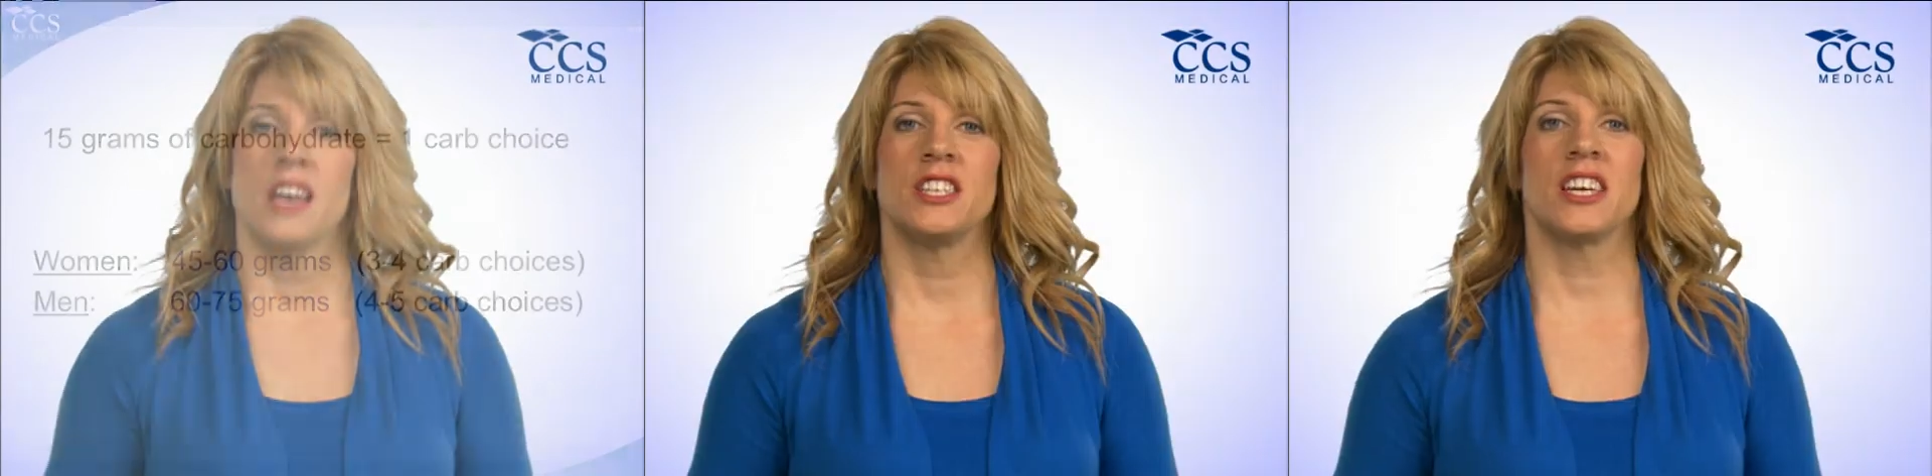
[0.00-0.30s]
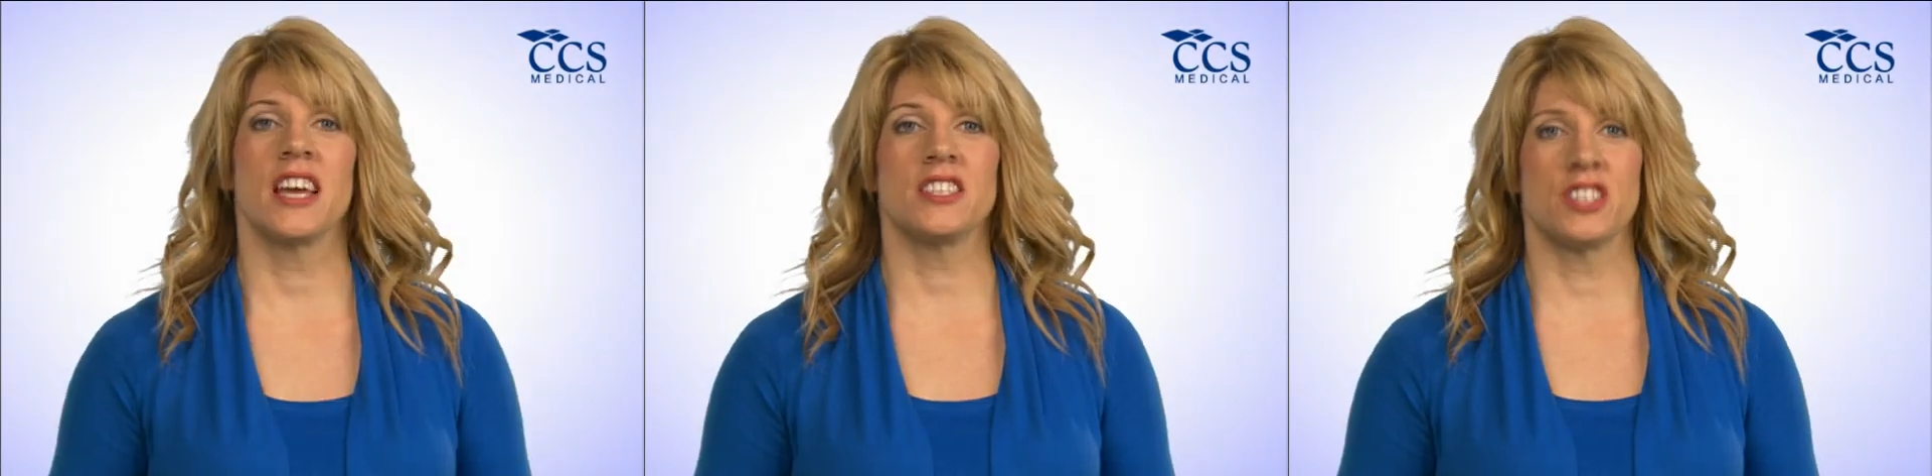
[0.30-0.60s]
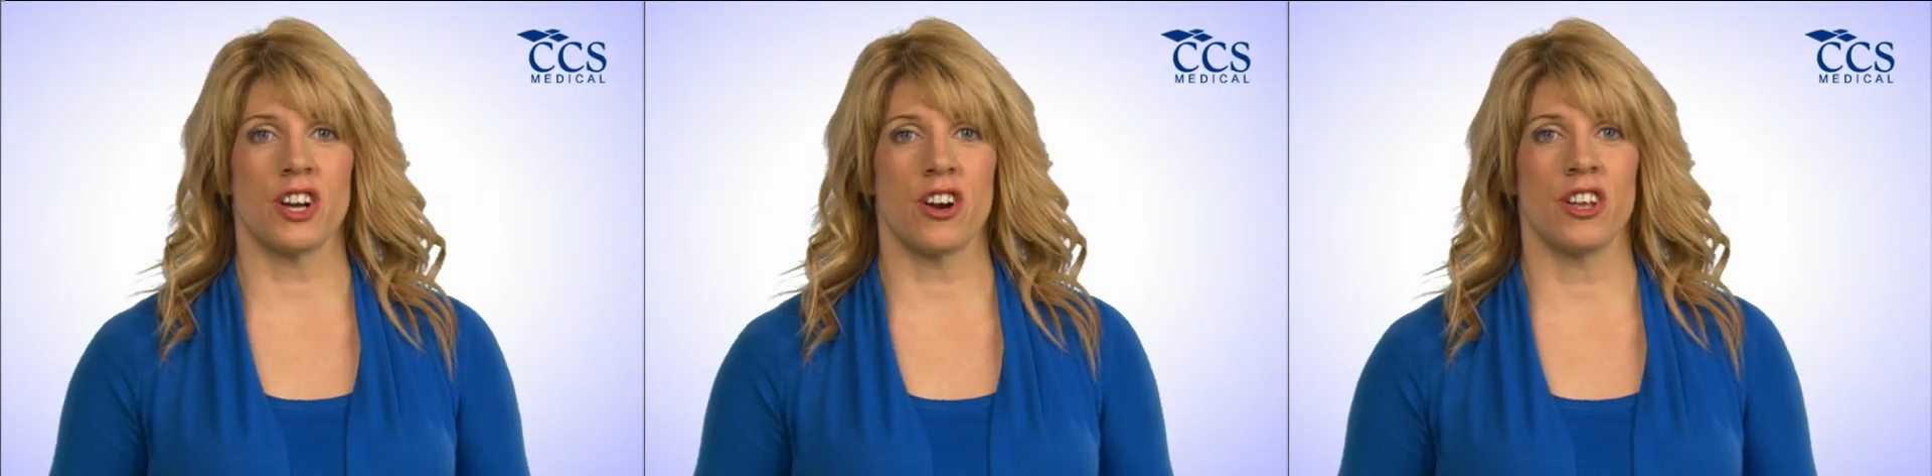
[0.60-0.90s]
To get
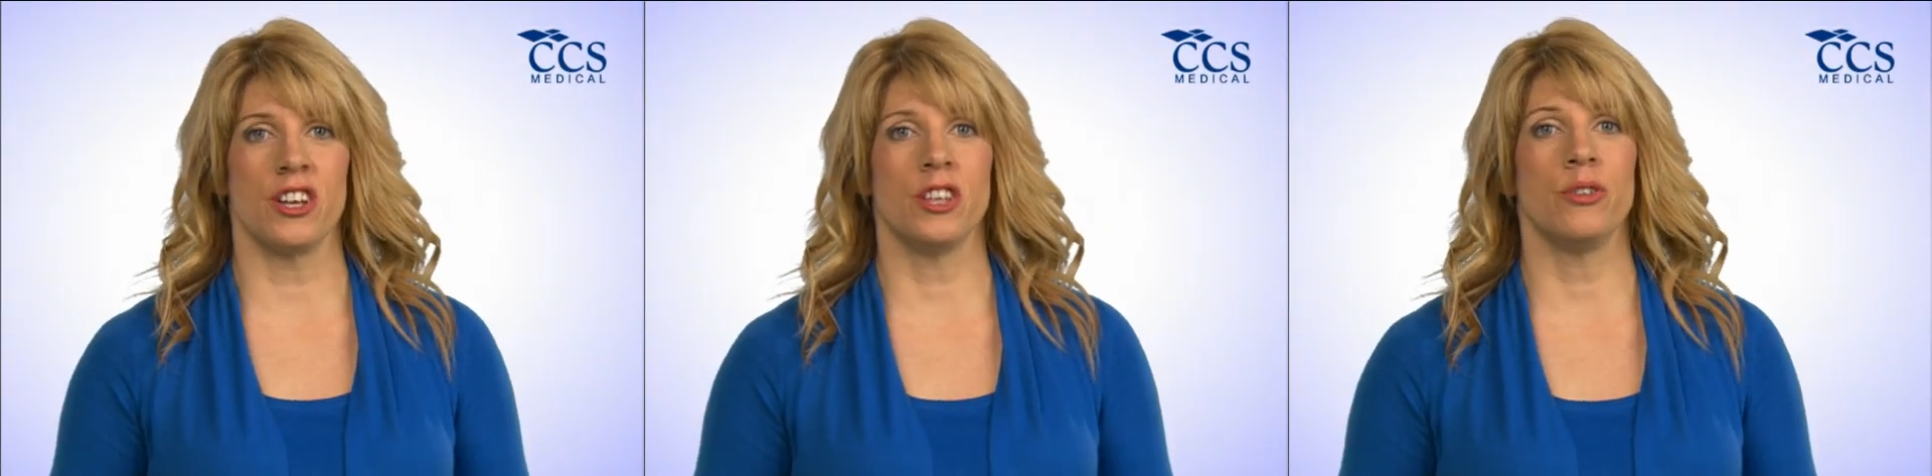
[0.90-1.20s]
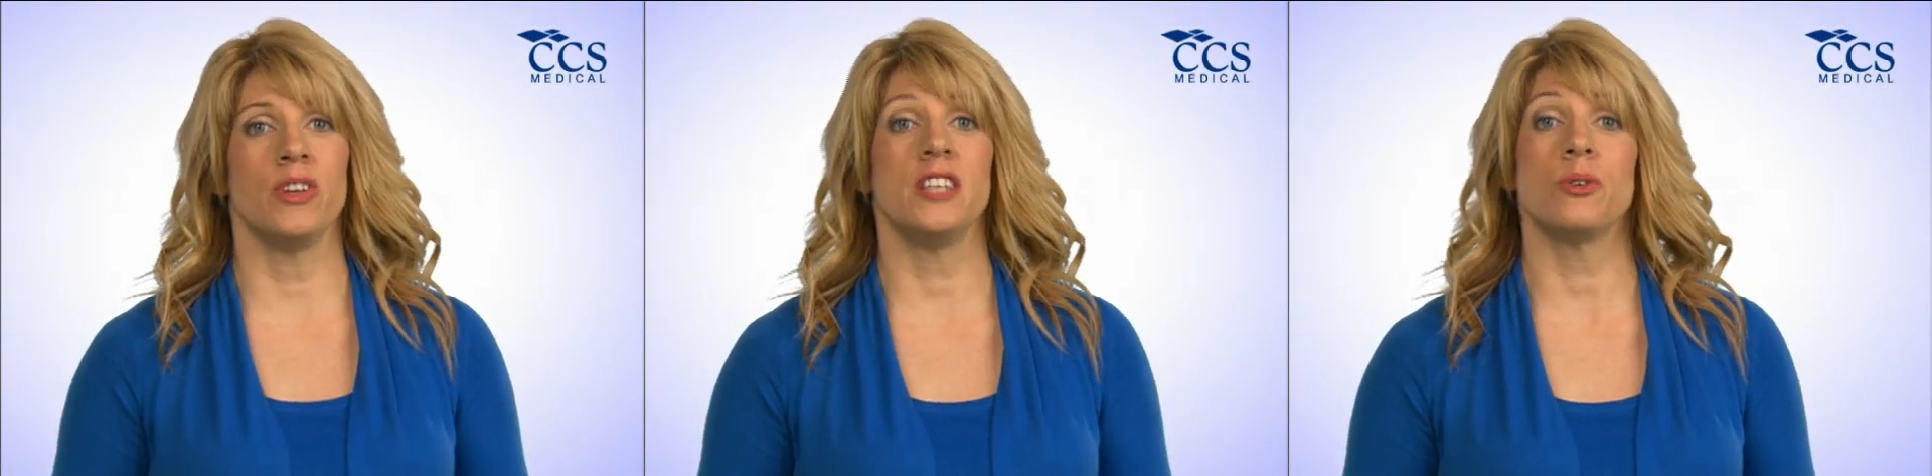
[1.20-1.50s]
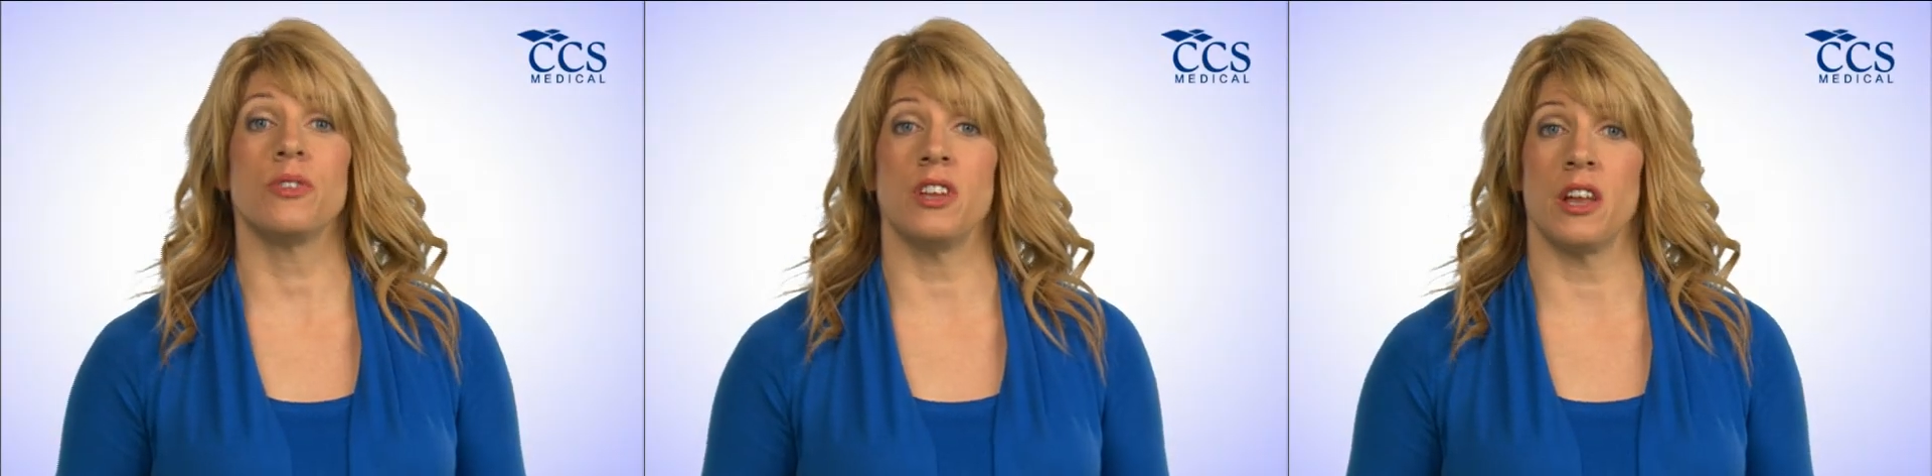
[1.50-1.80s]
started, you need
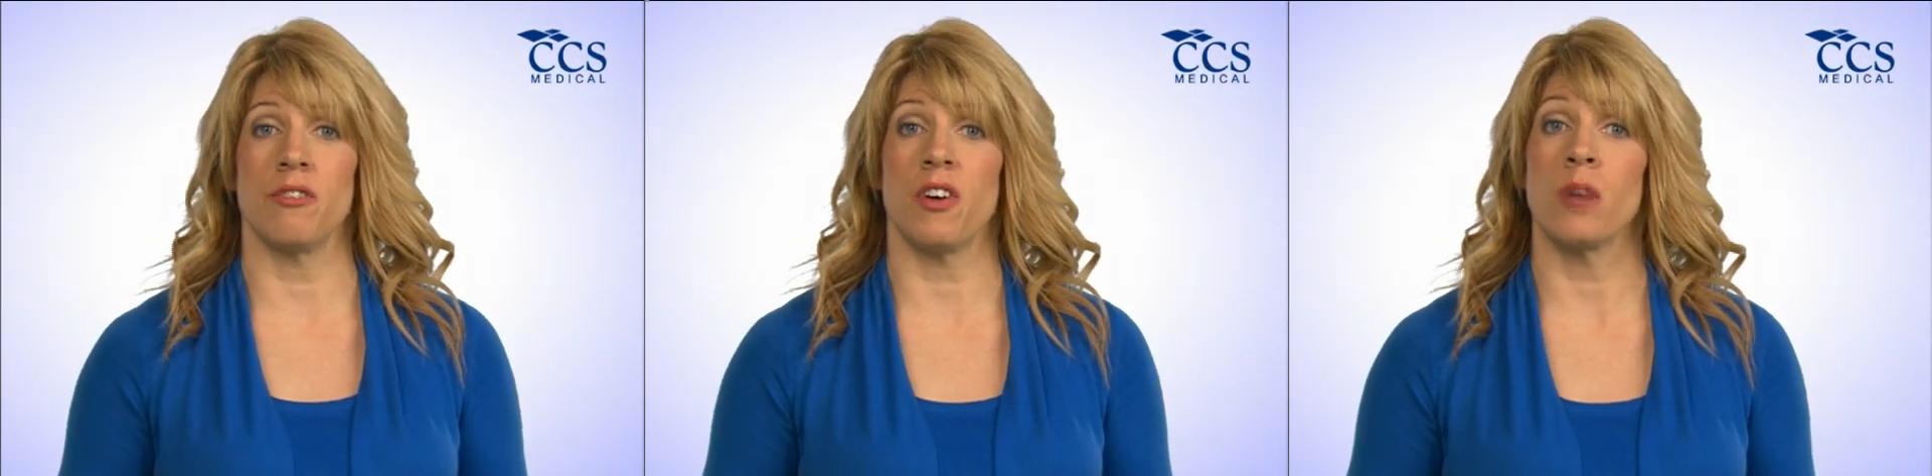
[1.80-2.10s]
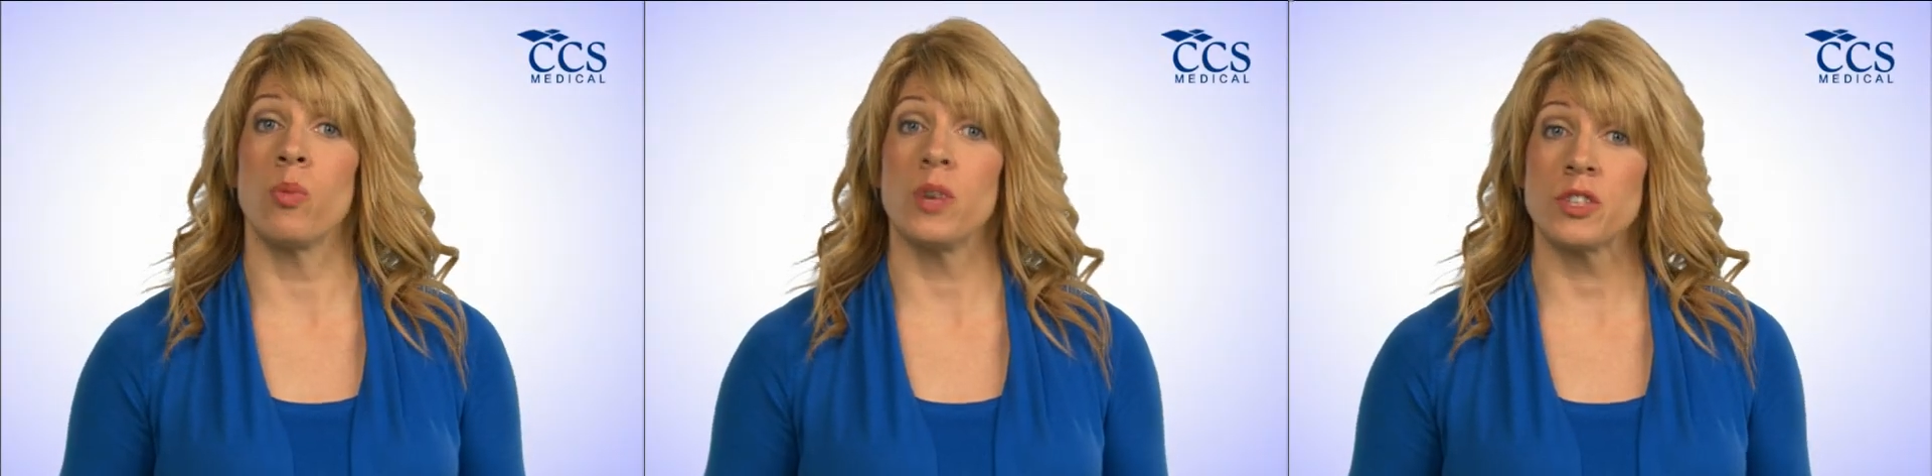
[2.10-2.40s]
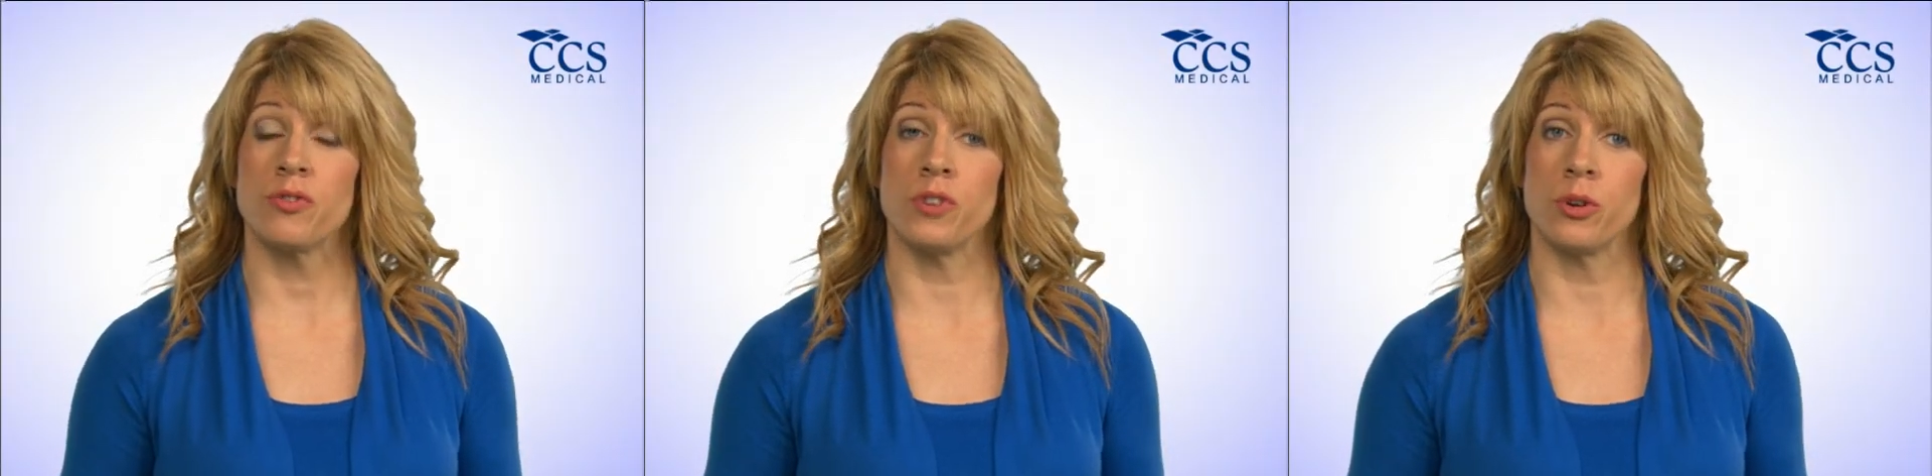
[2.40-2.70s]
to identify which
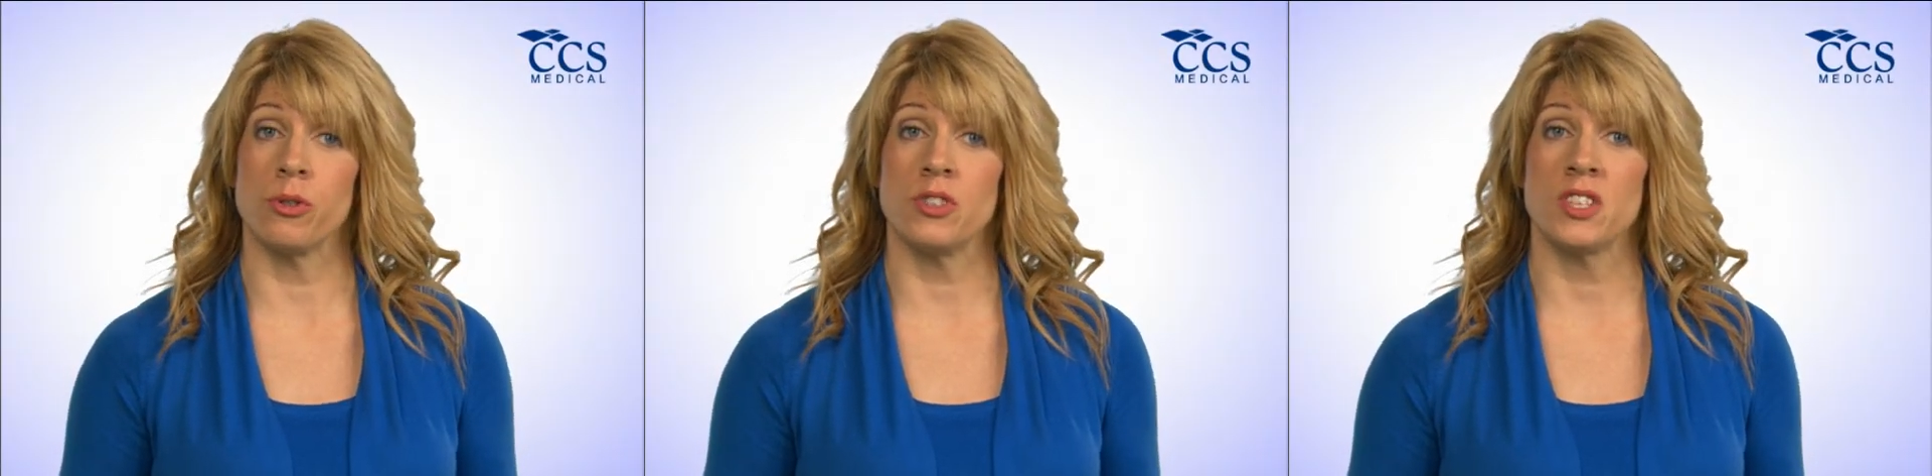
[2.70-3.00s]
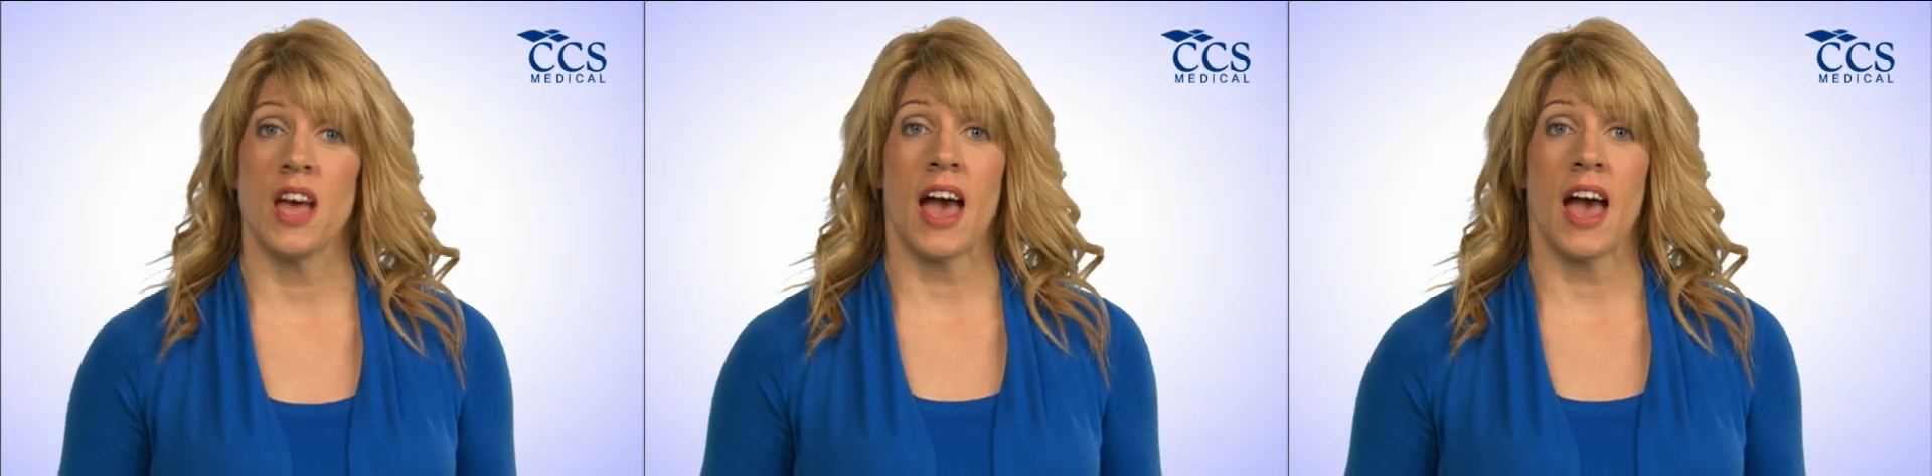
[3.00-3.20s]
foods